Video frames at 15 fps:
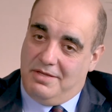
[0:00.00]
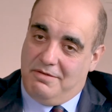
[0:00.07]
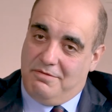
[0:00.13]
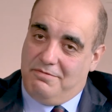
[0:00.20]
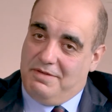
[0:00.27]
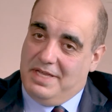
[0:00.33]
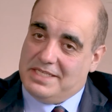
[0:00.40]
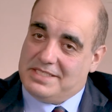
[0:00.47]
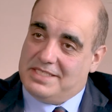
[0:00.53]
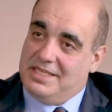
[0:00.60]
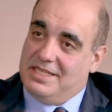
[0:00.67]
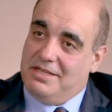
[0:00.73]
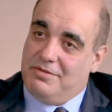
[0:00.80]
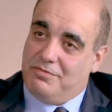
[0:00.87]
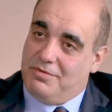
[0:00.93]
vested
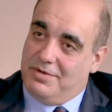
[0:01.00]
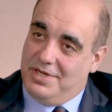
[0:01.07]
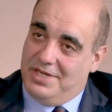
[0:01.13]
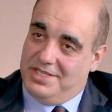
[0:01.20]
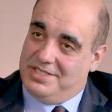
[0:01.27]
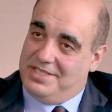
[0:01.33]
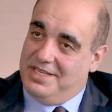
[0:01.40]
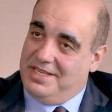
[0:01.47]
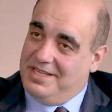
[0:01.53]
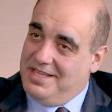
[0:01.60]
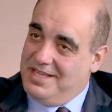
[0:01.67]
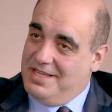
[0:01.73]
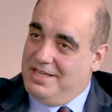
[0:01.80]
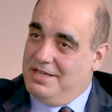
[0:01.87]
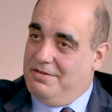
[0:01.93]
interest in
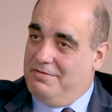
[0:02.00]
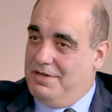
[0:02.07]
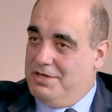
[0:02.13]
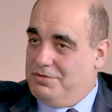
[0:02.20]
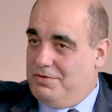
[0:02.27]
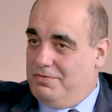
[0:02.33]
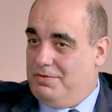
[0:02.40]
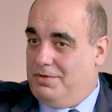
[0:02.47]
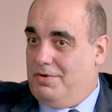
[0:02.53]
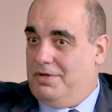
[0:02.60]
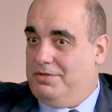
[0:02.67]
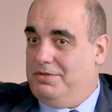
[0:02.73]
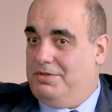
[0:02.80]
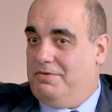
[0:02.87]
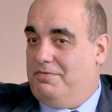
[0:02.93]
VentriFlo
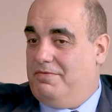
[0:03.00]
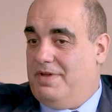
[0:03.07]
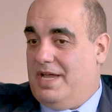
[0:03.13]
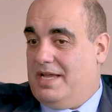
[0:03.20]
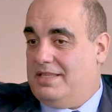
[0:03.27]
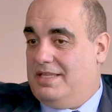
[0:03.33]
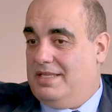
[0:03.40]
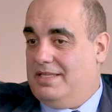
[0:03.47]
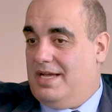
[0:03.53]
other than the fact that